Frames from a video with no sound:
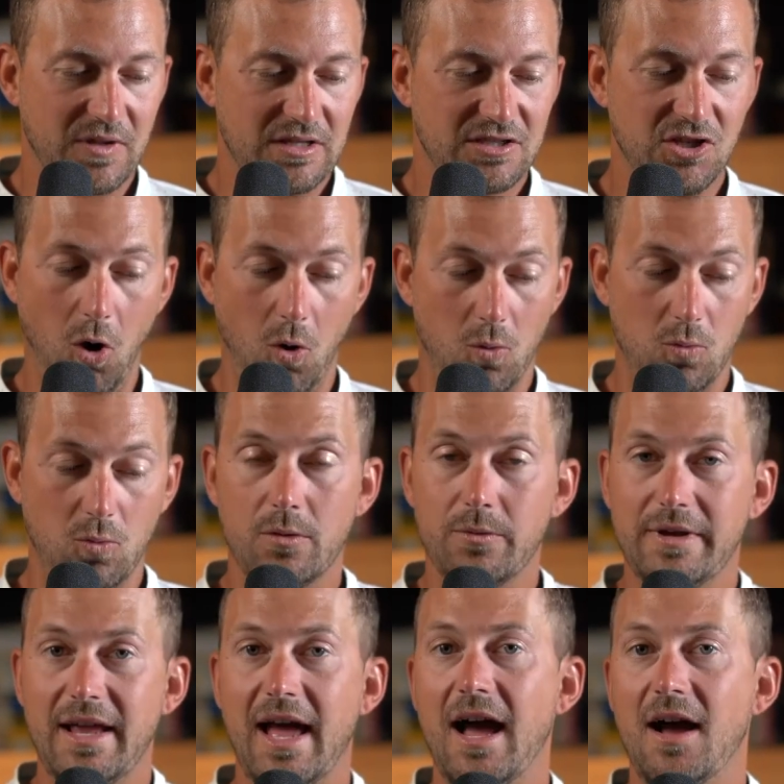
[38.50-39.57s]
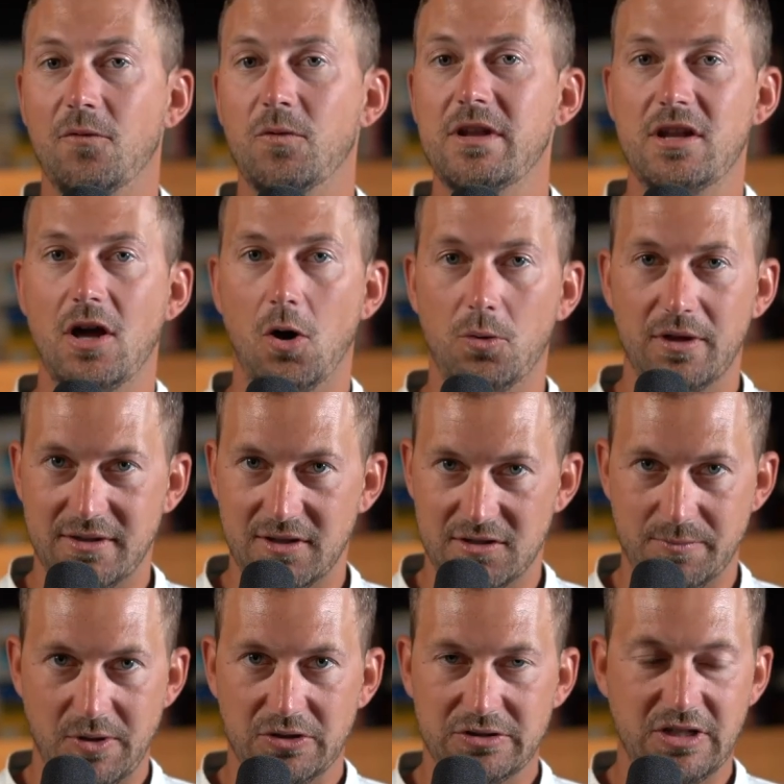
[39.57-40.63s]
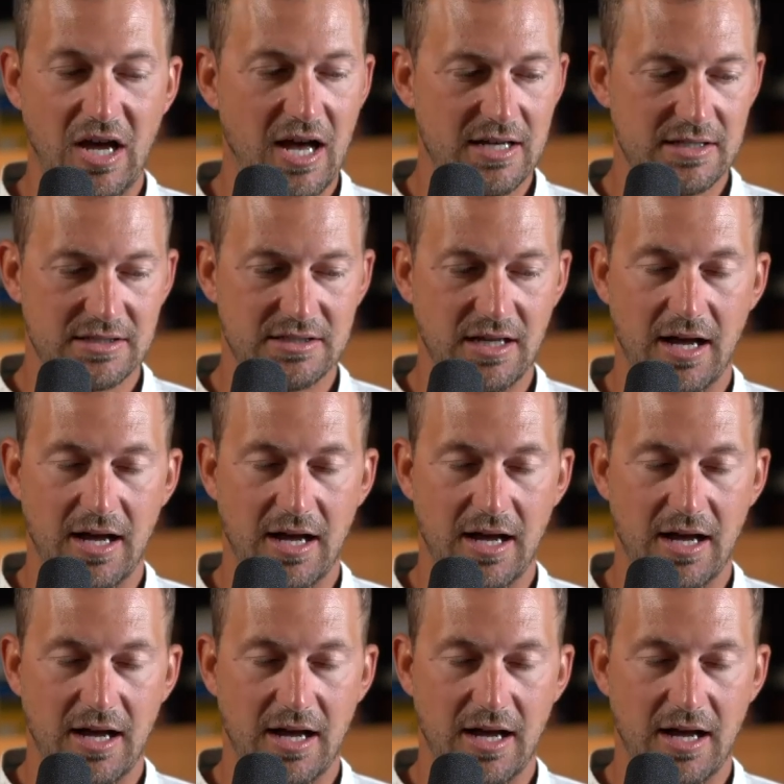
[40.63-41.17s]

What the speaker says: So what do we have? We know that there's build costs.